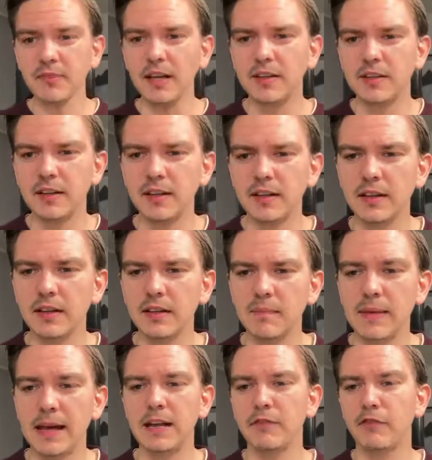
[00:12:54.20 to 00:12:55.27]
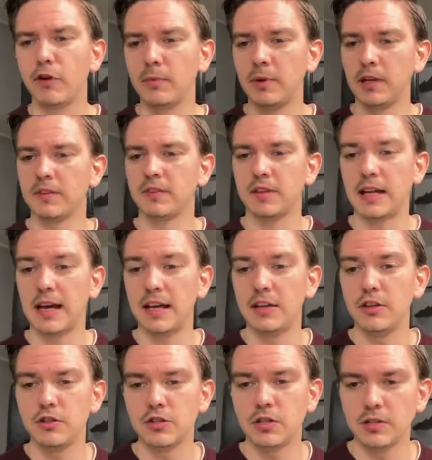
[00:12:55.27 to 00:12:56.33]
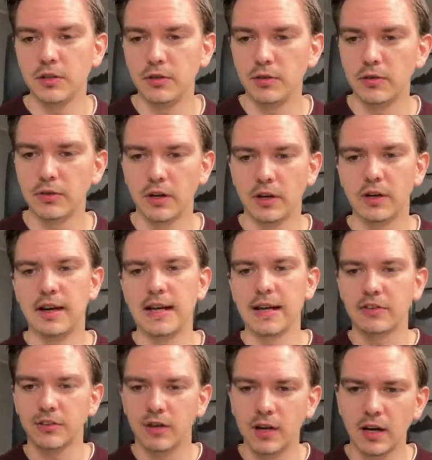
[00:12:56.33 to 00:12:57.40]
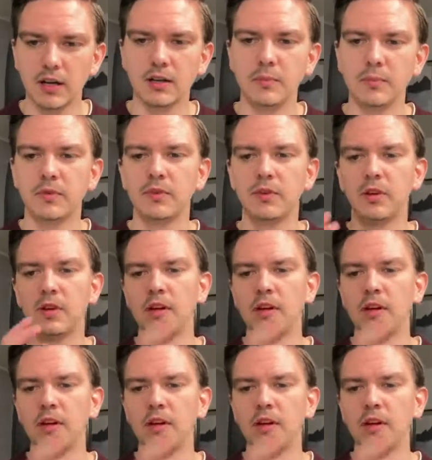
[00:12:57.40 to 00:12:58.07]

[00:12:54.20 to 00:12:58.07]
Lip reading: The main formulas that I usually use are text to columns,